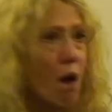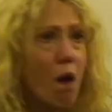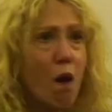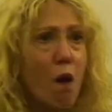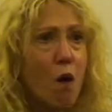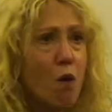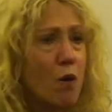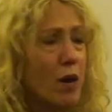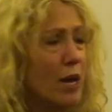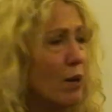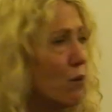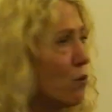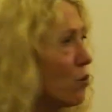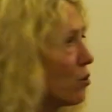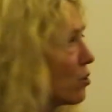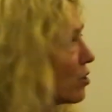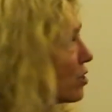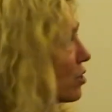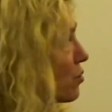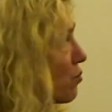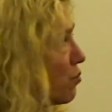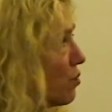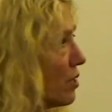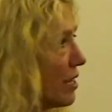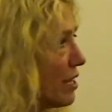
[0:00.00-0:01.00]
Oh, it
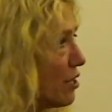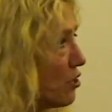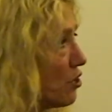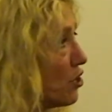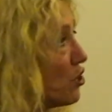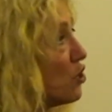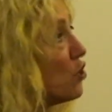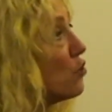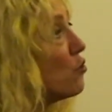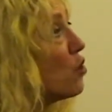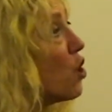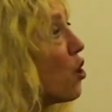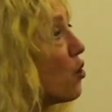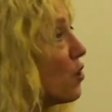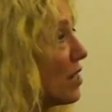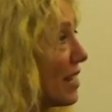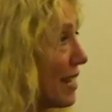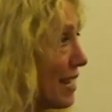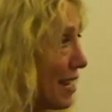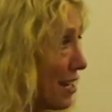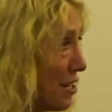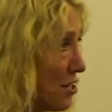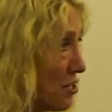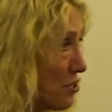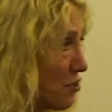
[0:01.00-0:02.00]
works with, you go to
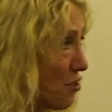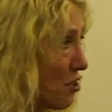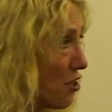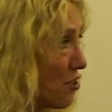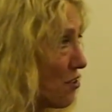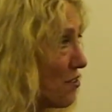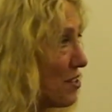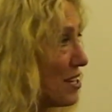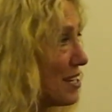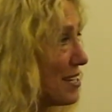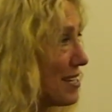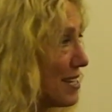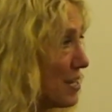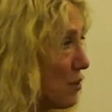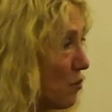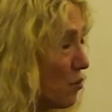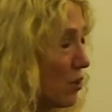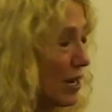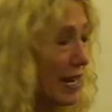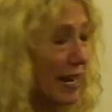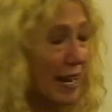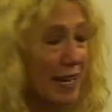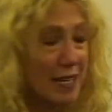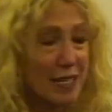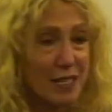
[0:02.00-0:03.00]
Kickstarter and see
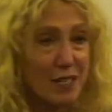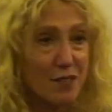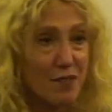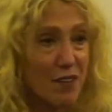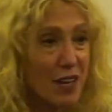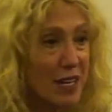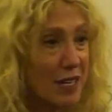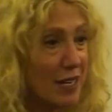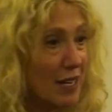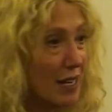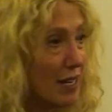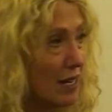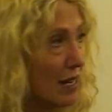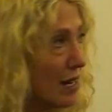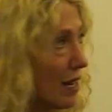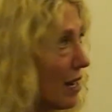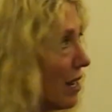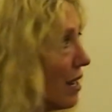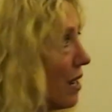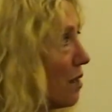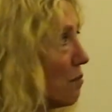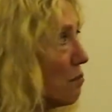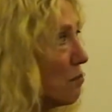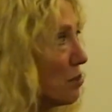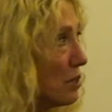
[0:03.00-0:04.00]
what gets funded.
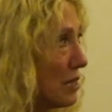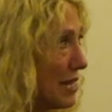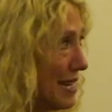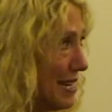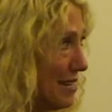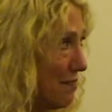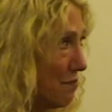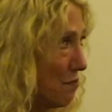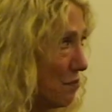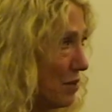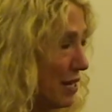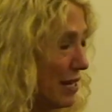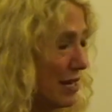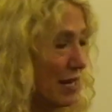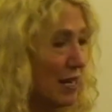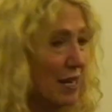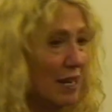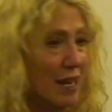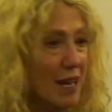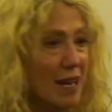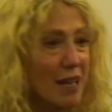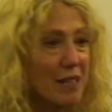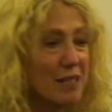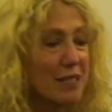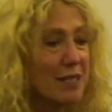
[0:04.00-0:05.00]
Believe me.
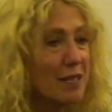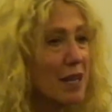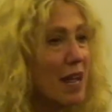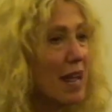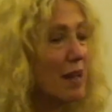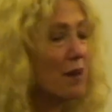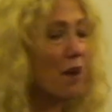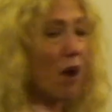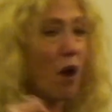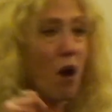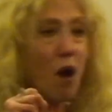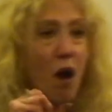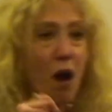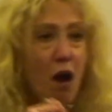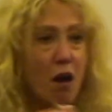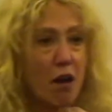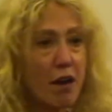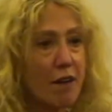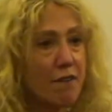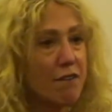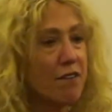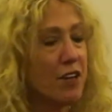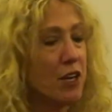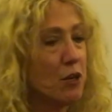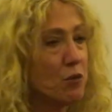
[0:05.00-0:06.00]

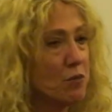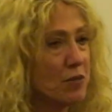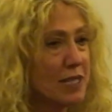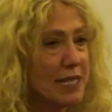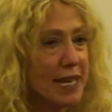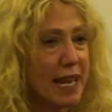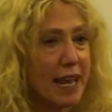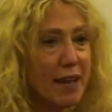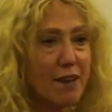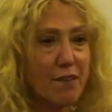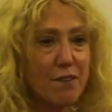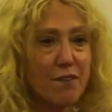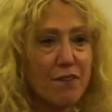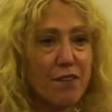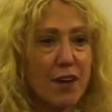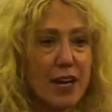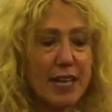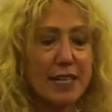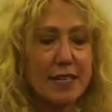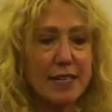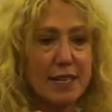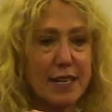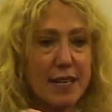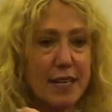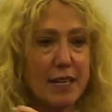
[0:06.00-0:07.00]
Horror films get
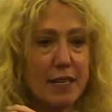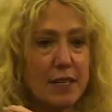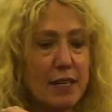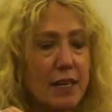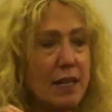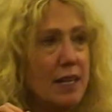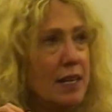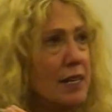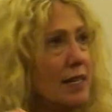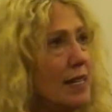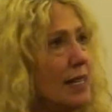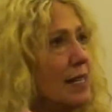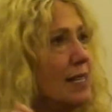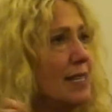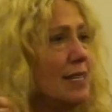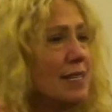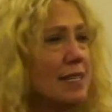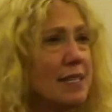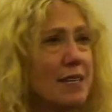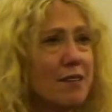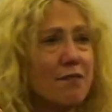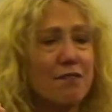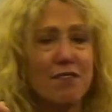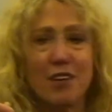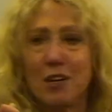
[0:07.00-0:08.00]
funded. This
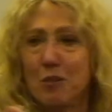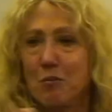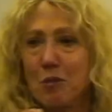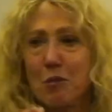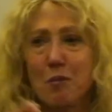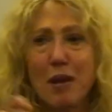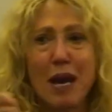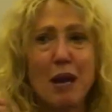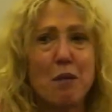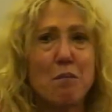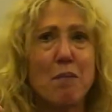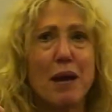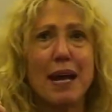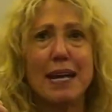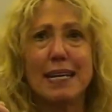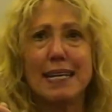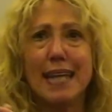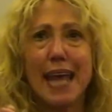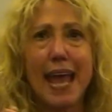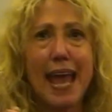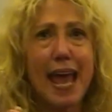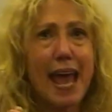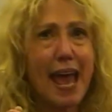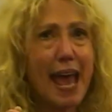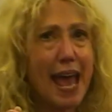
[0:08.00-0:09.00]
is a film about my
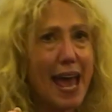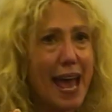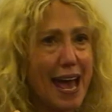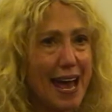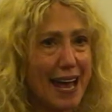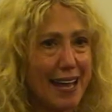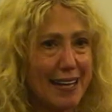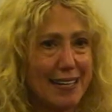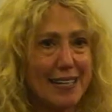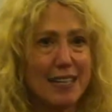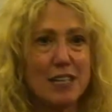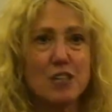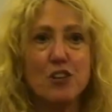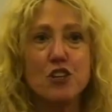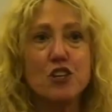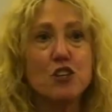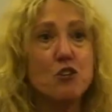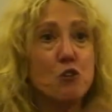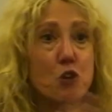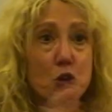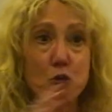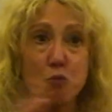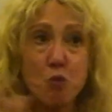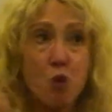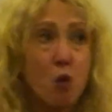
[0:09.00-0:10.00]
dad,
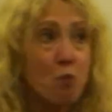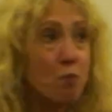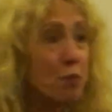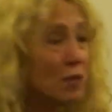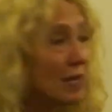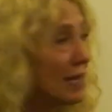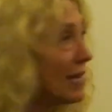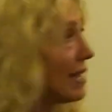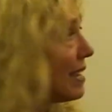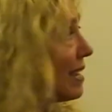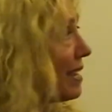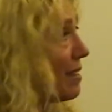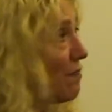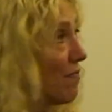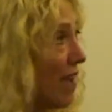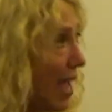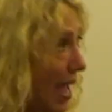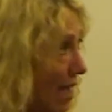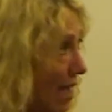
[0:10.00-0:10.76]
and you won't believe.